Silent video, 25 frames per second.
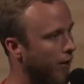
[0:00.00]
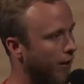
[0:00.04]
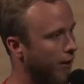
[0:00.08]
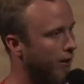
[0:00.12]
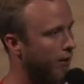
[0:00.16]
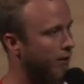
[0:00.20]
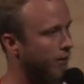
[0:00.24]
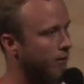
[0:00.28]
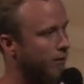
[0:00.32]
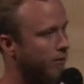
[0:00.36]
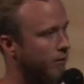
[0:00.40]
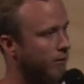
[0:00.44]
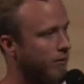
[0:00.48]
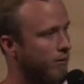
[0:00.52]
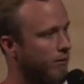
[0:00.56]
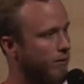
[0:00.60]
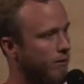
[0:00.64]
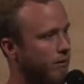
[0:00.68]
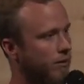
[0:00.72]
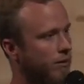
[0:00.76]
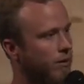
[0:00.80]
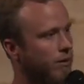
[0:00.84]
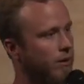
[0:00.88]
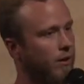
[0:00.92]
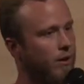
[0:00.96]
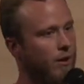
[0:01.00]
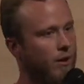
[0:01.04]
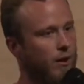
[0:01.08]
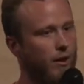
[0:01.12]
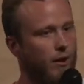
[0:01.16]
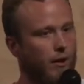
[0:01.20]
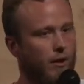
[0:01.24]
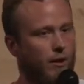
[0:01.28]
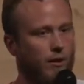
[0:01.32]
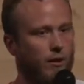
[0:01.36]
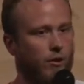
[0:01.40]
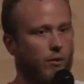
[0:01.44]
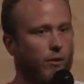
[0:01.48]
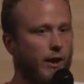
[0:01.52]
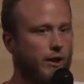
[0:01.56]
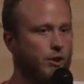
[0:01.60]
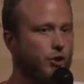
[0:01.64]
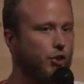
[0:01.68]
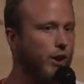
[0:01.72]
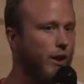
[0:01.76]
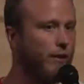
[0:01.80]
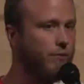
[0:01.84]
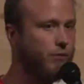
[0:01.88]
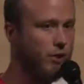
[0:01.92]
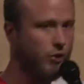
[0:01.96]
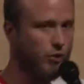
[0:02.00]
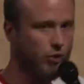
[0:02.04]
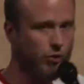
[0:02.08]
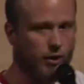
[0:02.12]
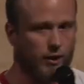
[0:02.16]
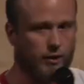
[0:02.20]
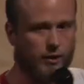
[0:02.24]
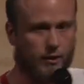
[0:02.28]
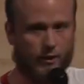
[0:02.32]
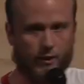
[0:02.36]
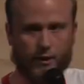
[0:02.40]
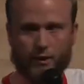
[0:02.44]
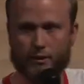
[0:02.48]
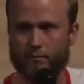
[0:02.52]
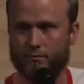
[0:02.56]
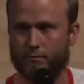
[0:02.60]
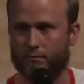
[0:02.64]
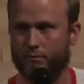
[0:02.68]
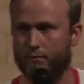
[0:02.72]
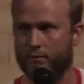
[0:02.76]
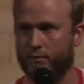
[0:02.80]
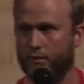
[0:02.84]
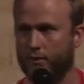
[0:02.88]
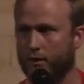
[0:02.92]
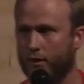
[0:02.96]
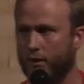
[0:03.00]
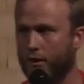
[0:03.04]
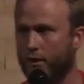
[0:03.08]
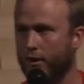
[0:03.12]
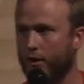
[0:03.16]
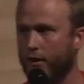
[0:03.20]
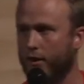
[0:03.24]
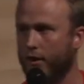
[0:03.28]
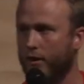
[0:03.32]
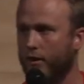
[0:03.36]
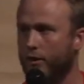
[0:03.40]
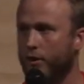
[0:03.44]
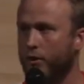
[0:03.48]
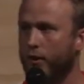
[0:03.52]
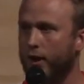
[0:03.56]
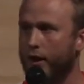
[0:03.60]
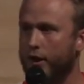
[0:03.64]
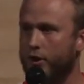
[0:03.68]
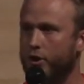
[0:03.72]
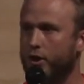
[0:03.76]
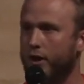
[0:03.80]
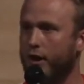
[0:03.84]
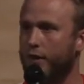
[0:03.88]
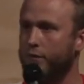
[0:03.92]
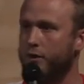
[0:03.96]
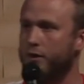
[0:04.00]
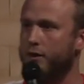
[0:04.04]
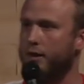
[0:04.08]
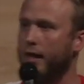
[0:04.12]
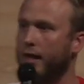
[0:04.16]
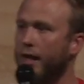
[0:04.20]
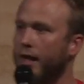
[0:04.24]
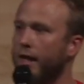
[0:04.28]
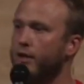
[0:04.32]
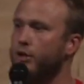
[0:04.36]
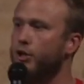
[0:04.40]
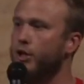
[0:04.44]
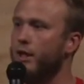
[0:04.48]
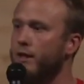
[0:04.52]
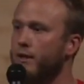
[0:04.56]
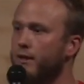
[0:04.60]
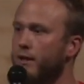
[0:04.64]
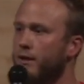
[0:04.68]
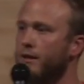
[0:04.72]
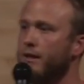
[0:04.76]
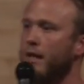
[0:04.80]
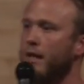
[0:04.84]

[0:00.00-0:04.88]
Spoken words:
it. You actually have to trust it. You actually have to say, hey, Jesus,